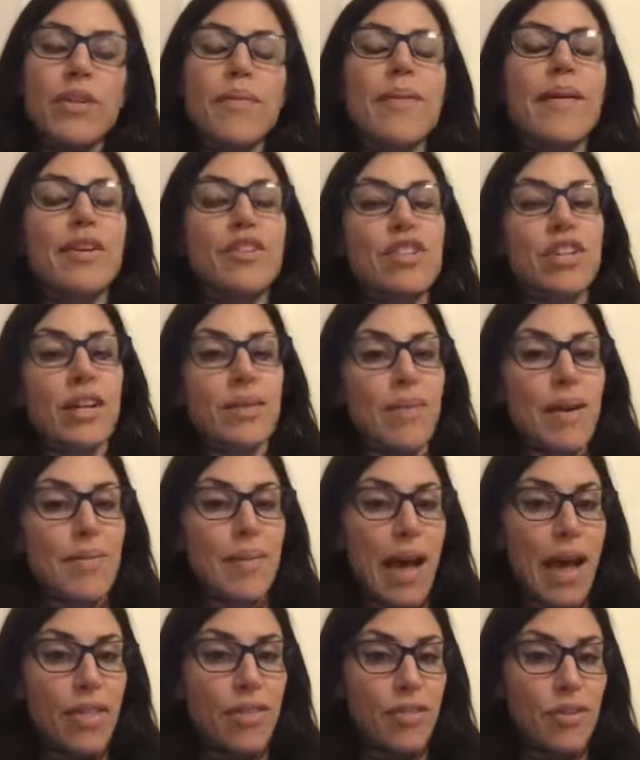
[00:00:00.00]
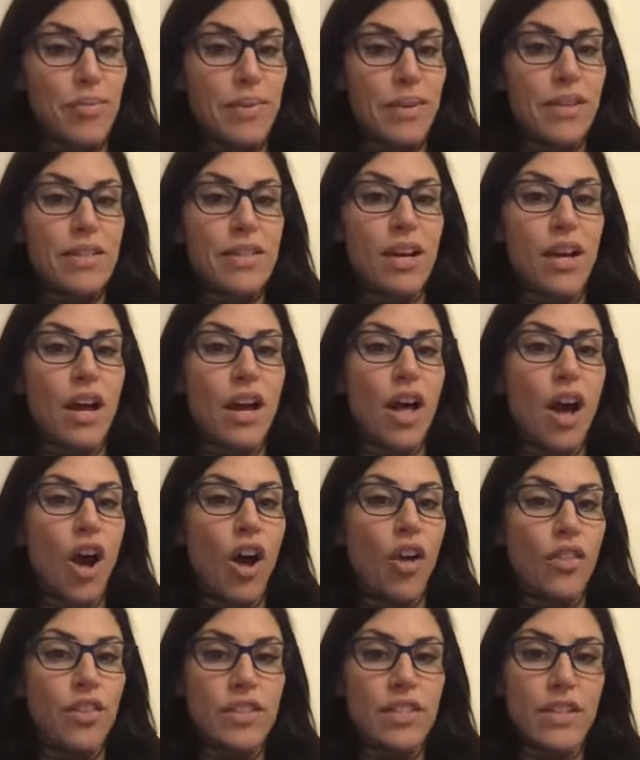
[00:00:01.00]
I'm actually in my bathroom because
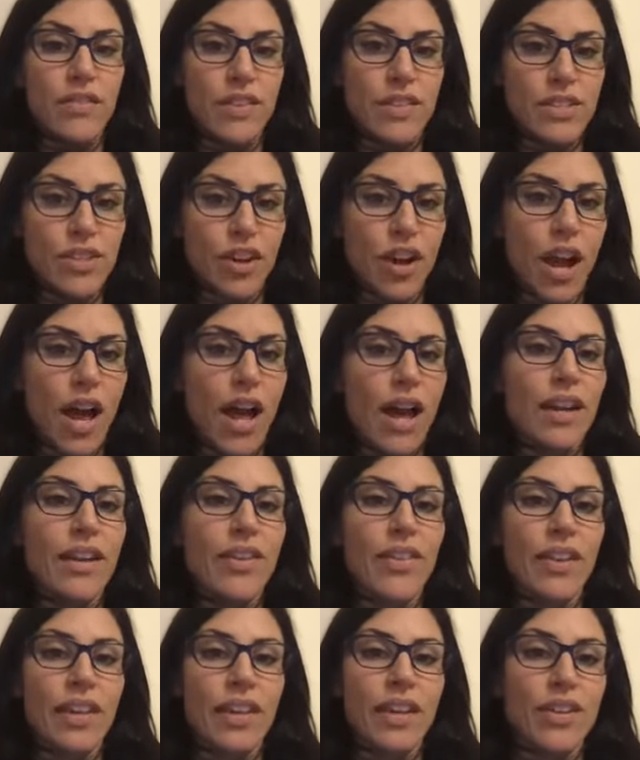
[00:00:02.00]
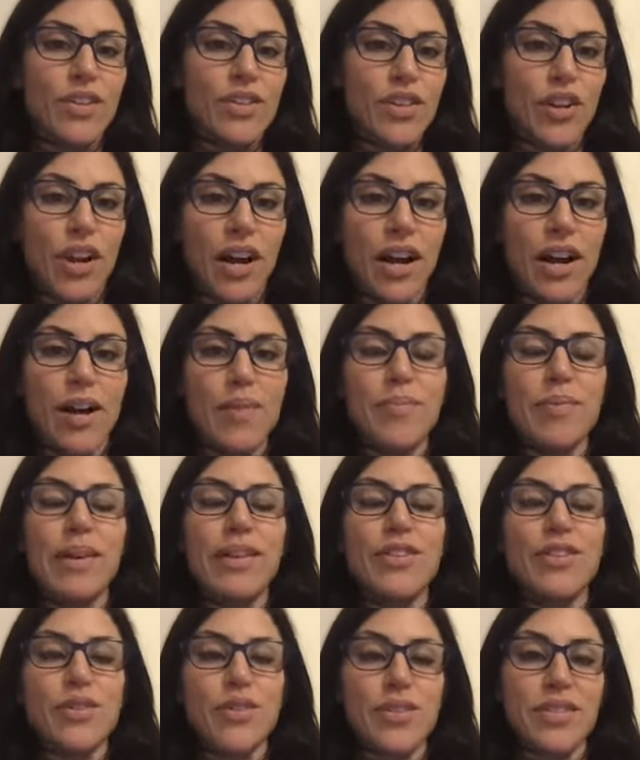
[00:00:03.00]
all the TVs are on and the kids are up.
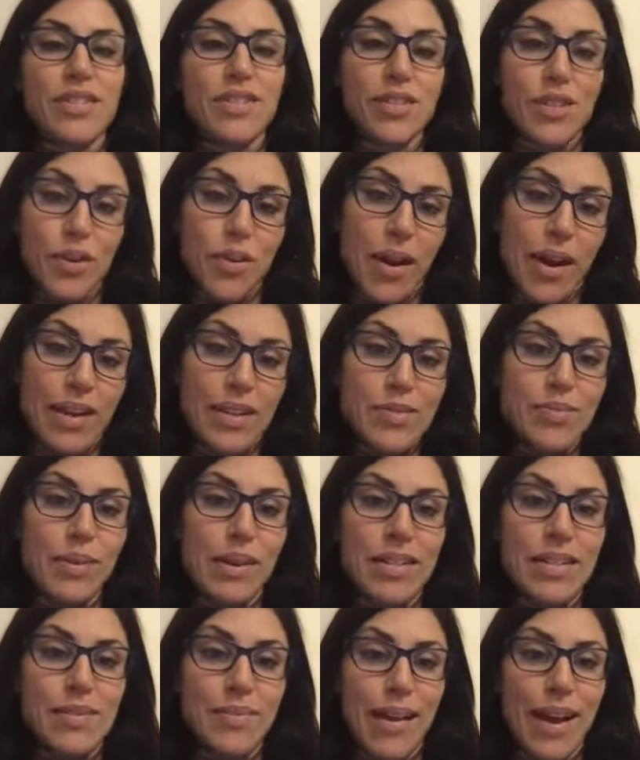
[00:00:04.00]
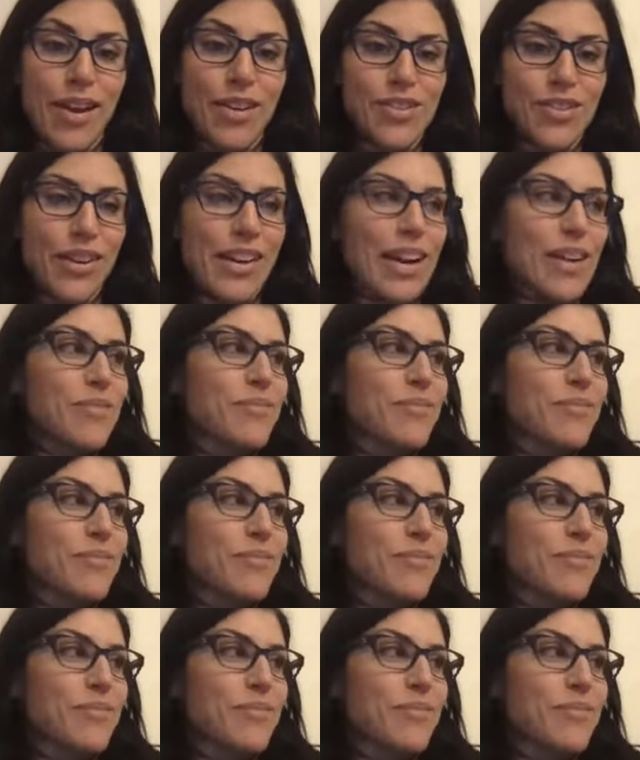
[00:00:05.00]
And so this is the quietest place in my house right now.